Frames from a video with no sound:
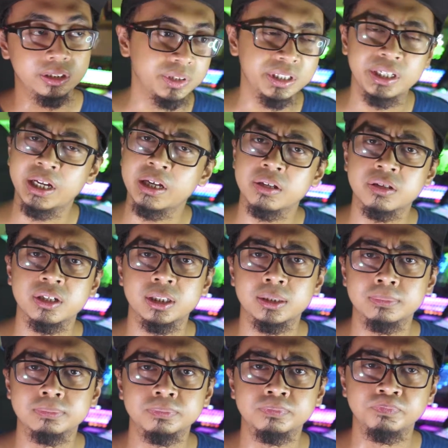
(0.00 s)
It has
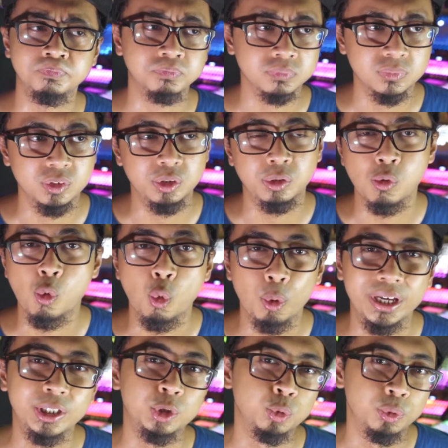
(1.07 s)
some
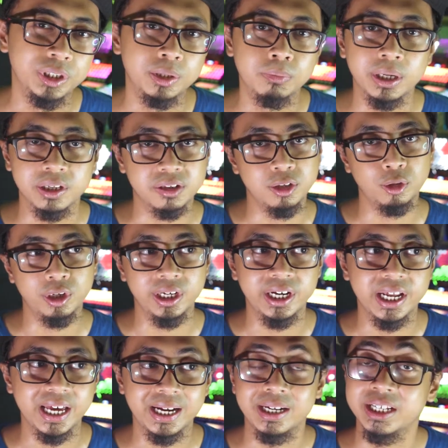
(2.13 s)
weight to it, but it's not
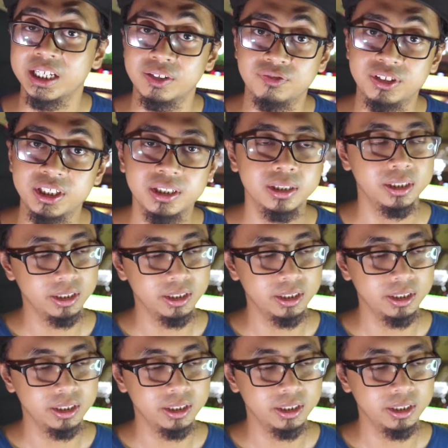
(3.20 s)
that heavy.